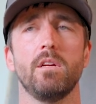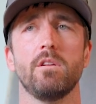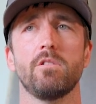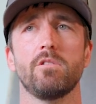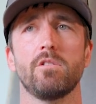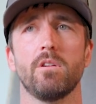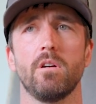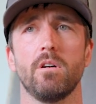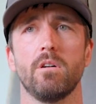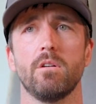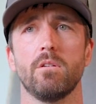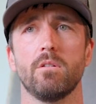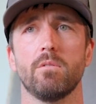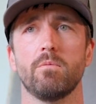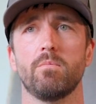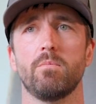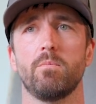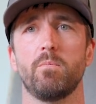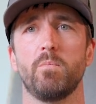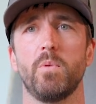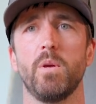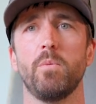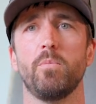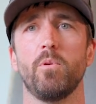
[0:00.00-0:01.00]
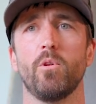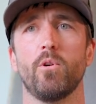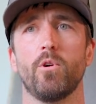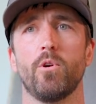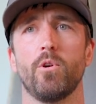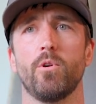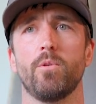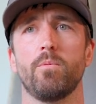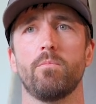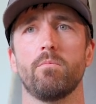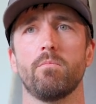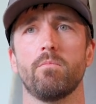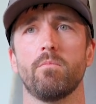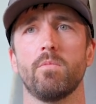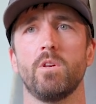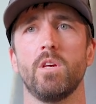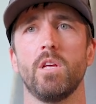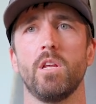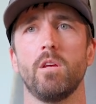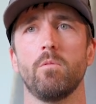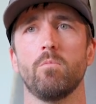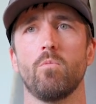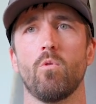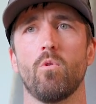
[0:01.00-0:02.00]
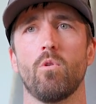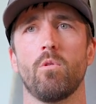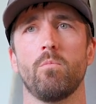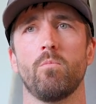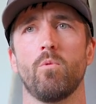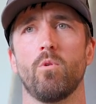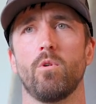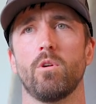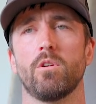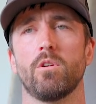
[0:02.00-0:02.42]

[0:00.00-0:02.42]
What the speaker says: So people are getting more and more